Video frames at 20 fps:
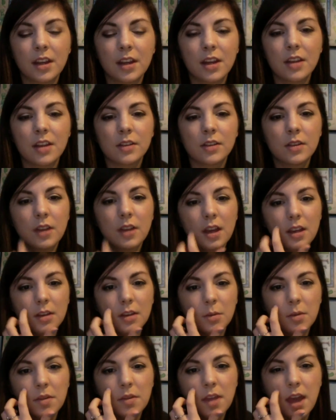So that
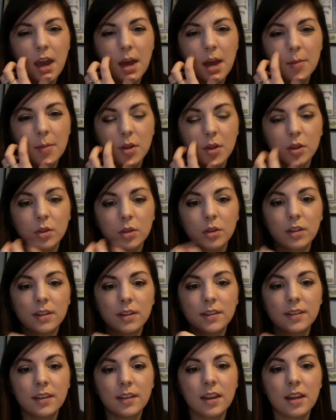is what the app
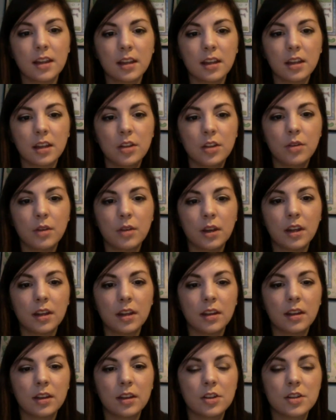looks like.
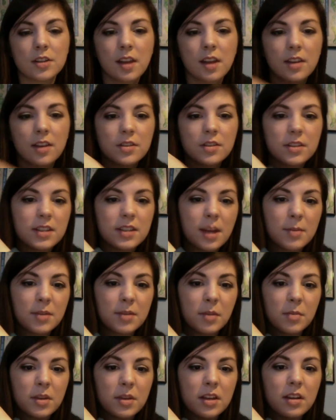It just has your
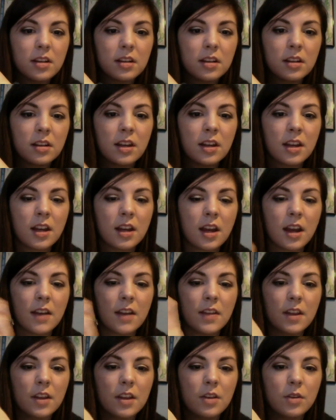steps up here,
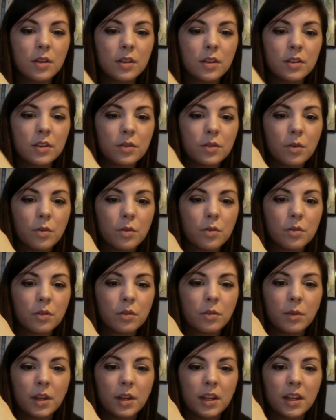and then you can scroll
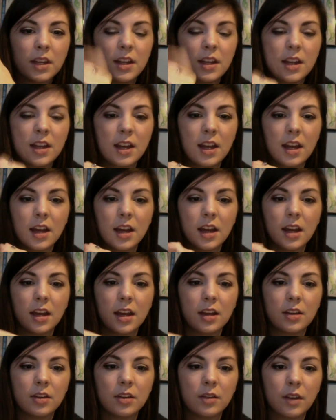through it,
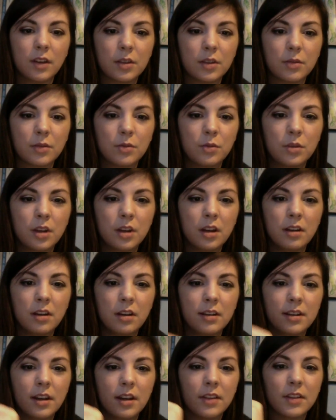and you've got the food
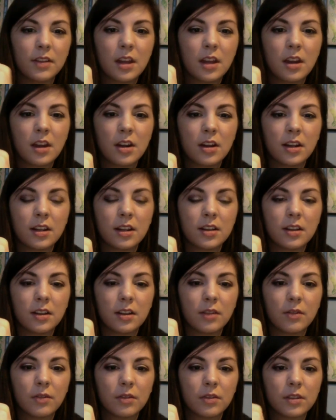diary down there. It
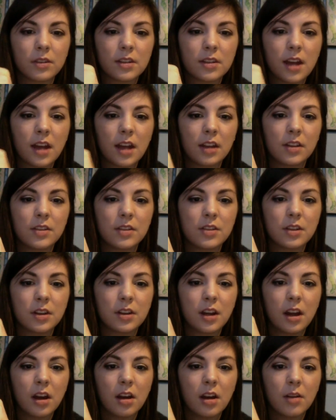tallies
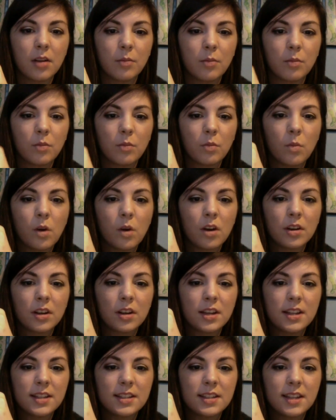your water
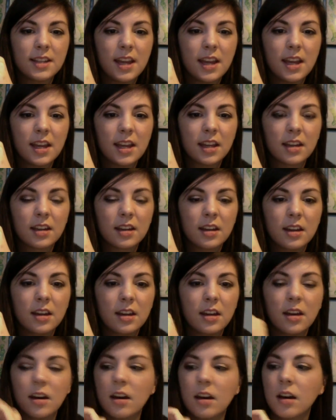intake,
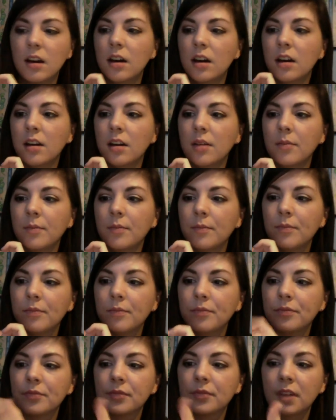and
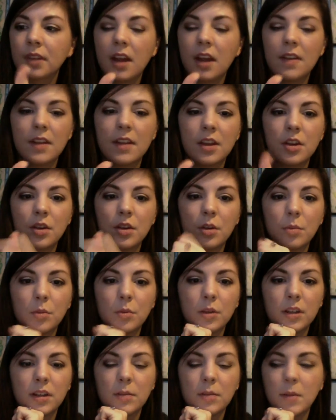then you can
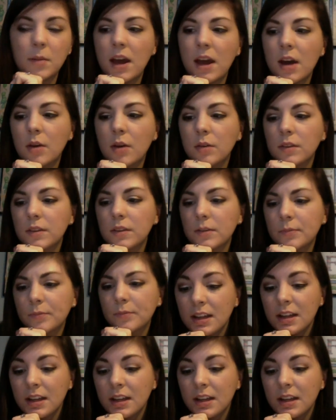put in pounds.